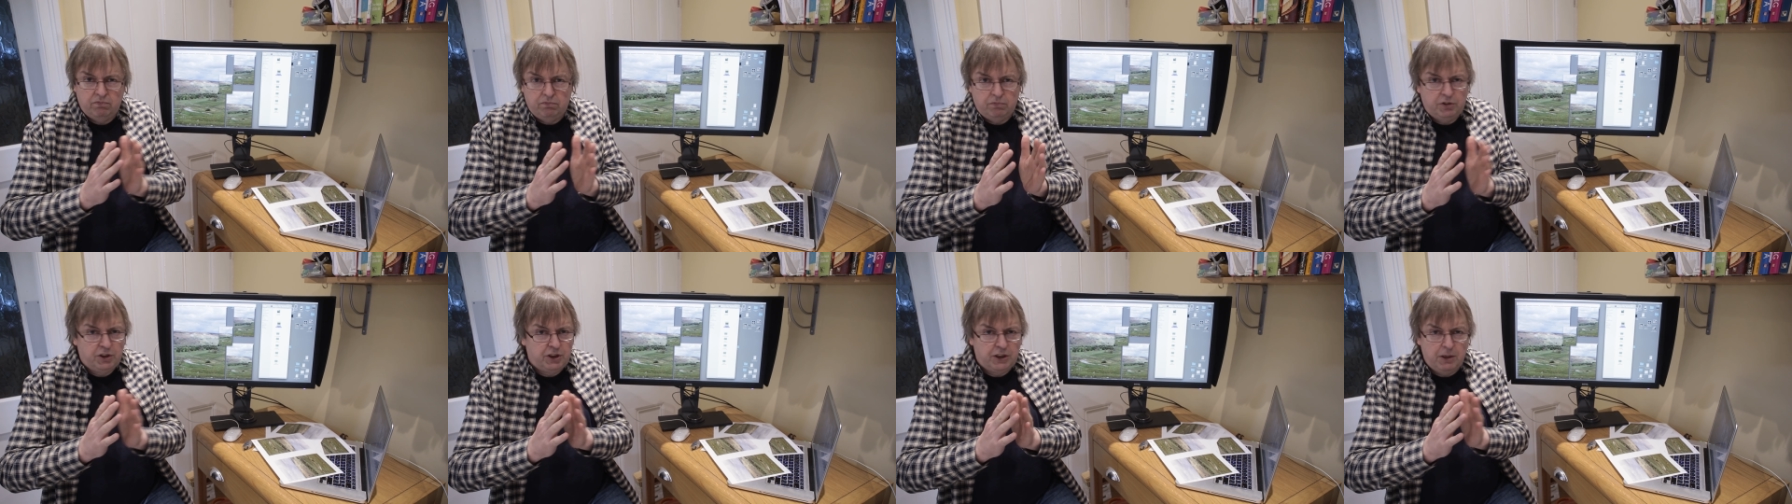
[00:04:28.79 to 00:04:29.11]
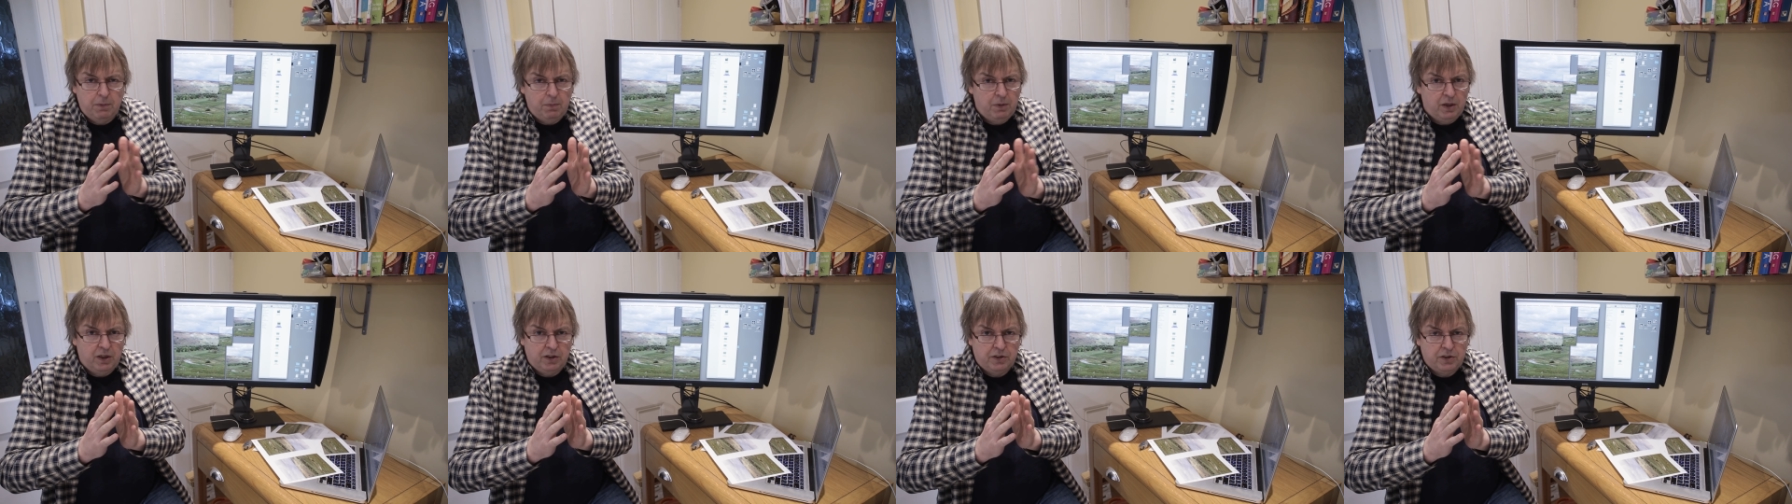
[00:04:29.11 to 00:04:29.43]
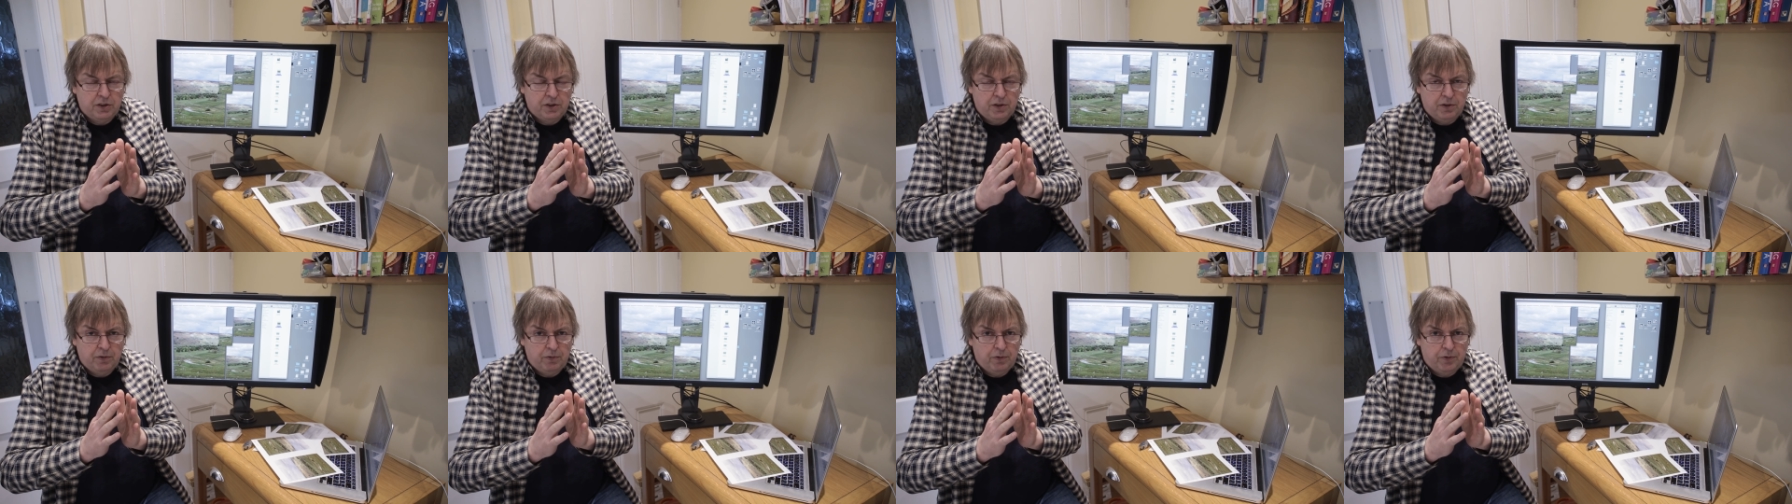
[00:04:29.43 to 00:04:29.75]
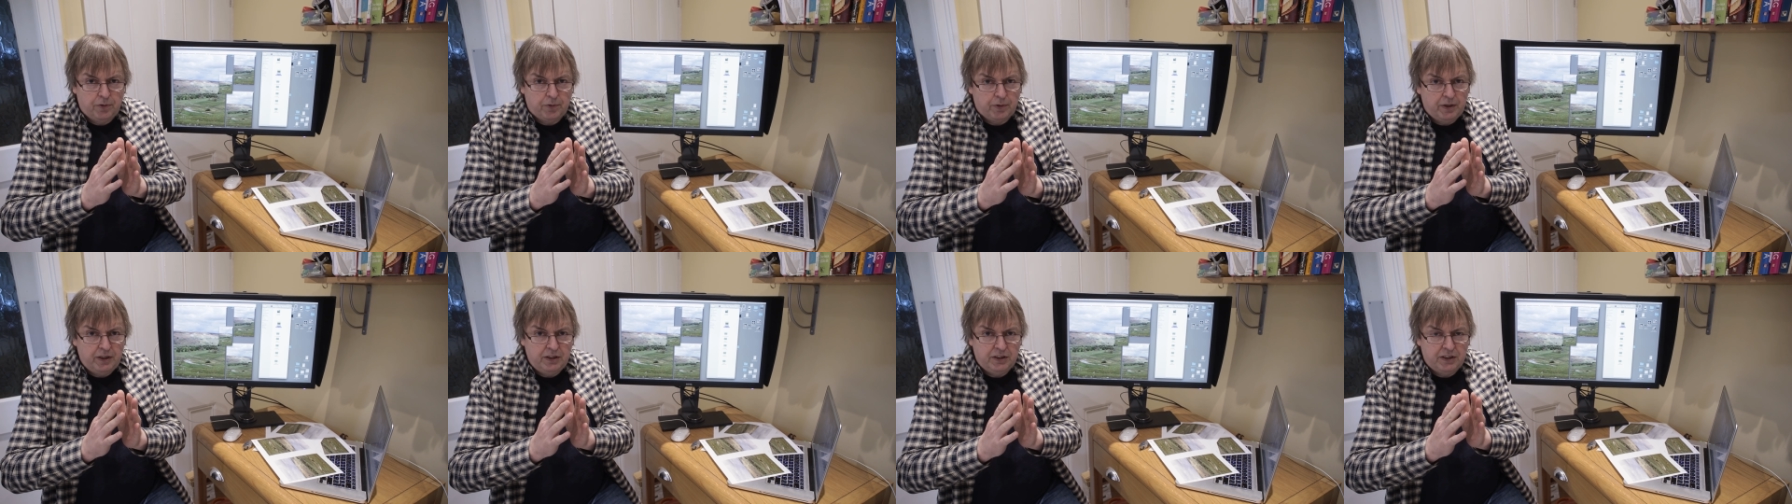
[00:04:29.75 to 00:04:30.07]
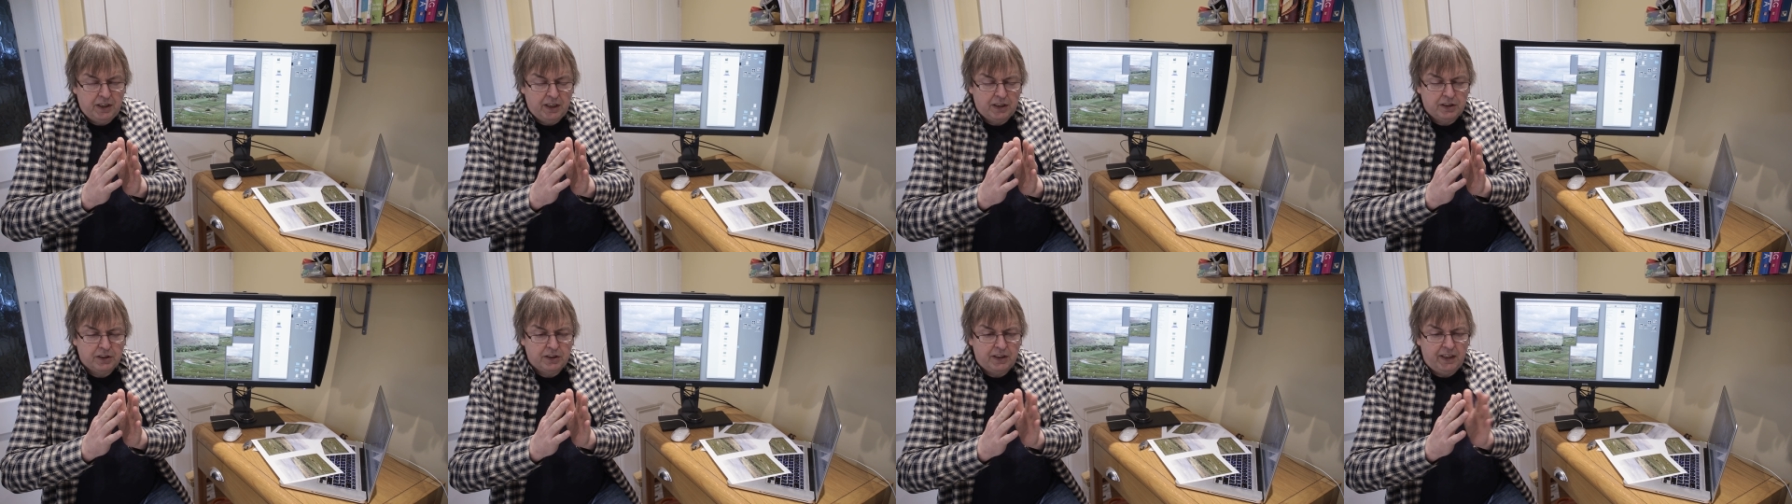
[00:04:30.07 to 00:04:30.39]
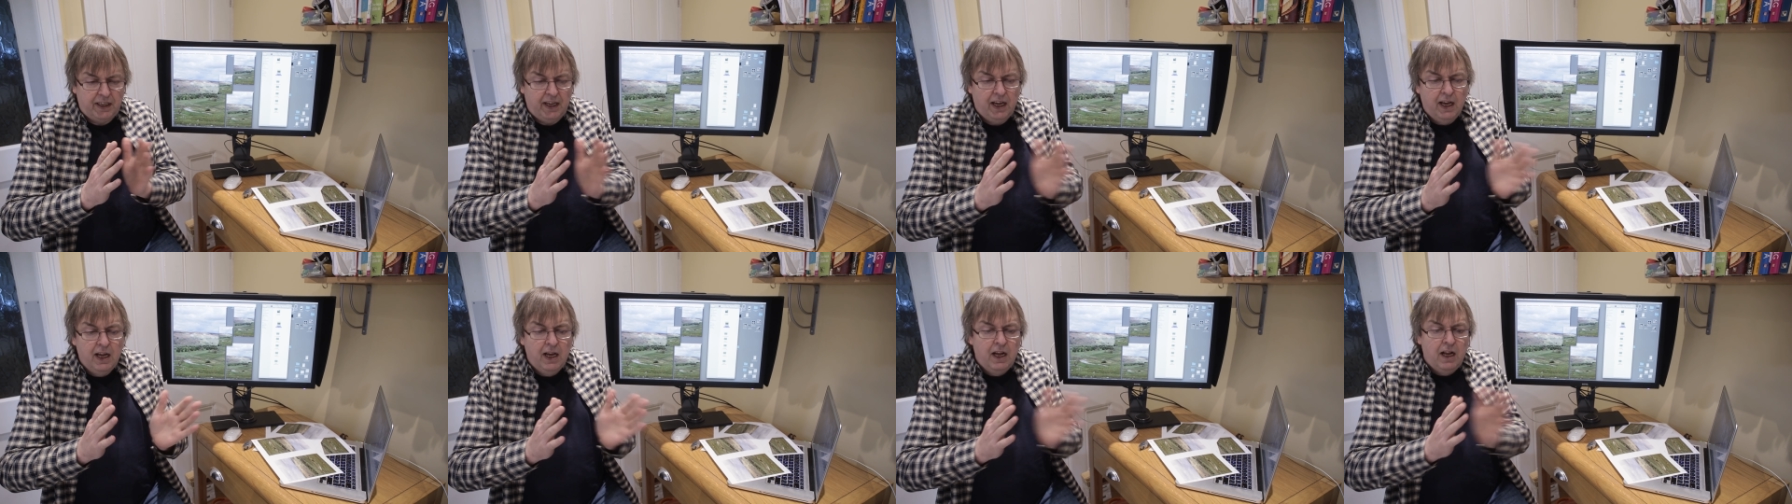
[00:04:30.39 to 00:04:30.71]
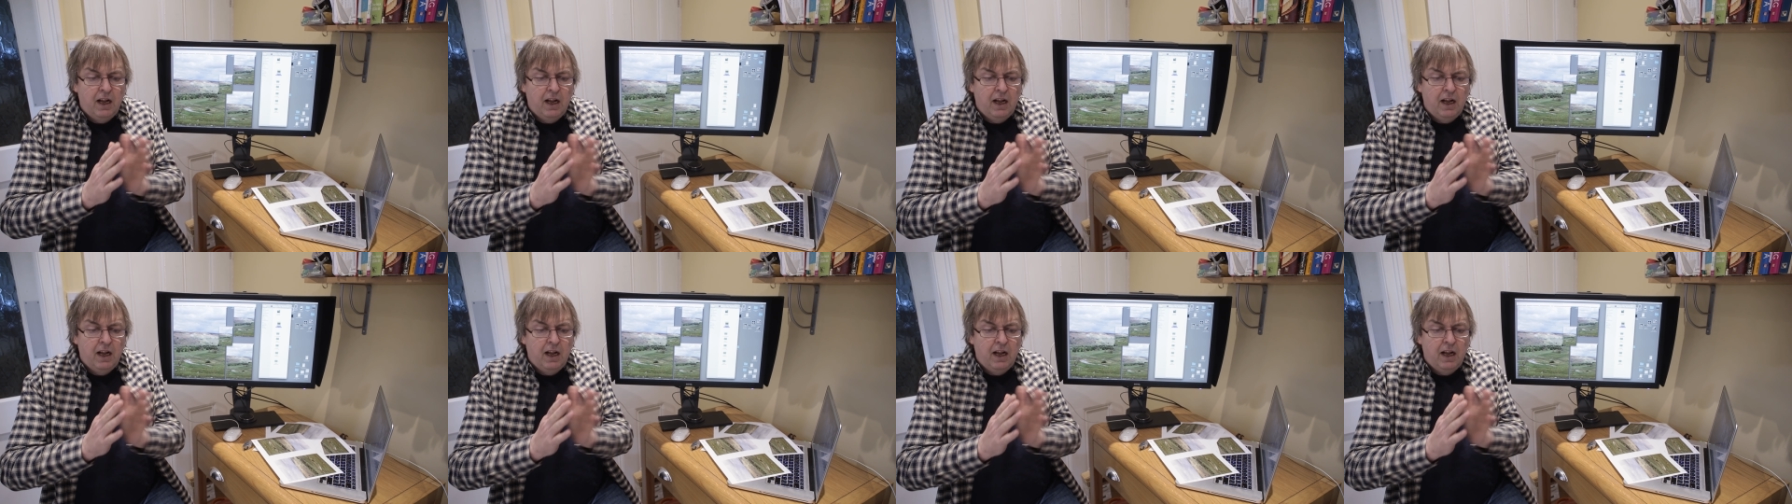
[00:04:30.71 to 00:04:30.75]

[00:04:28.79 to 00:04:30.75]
similar to 360,